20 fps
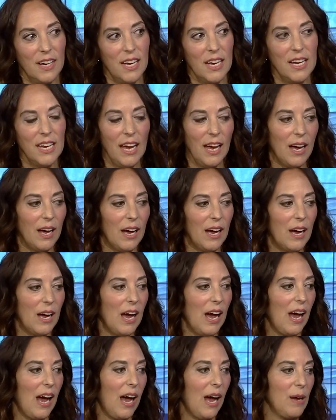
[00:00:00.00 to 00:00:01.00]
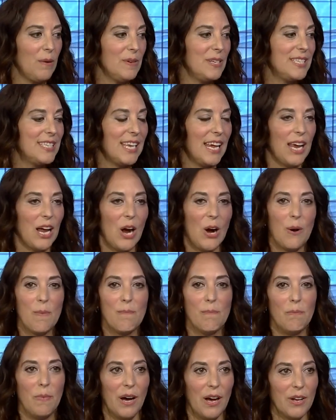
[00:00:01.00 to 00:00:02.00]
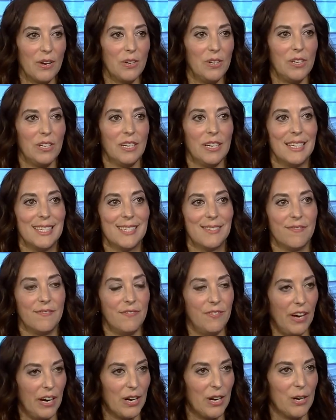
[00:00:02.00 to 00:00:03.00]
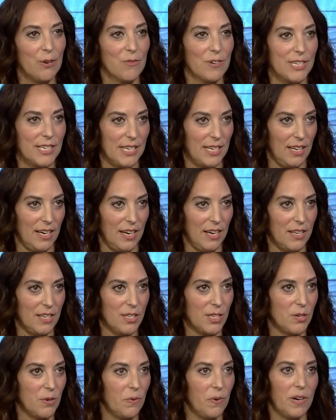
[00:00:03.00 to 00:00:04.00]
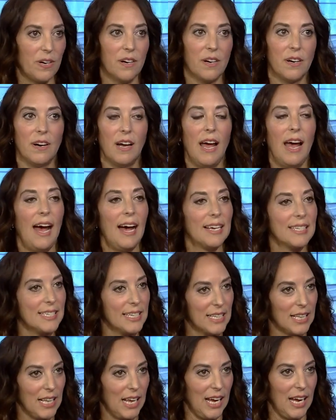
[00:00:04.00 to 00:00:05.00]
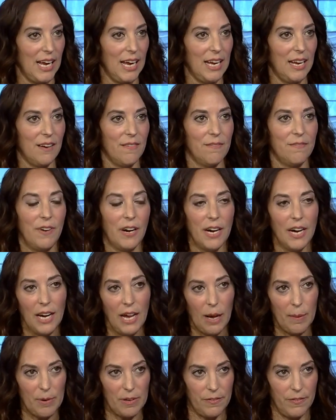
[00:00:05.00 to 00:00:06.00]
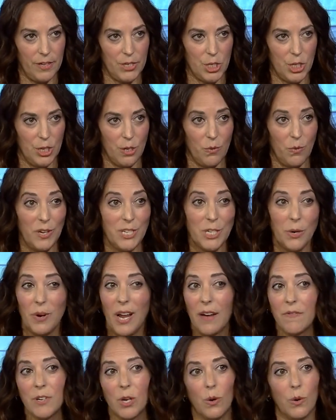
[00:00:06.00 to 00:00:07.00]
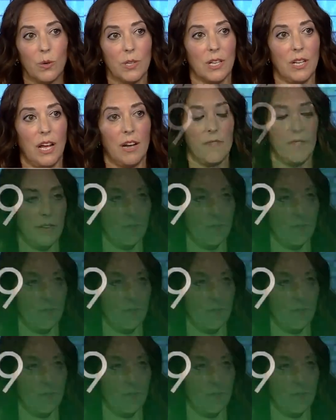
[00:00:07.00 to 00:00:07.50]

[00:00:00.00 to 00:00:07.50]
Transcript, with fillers: Yeah, I would say our model is very resilient. So we're asset light, very capital efficient. We don't have to hold a lot of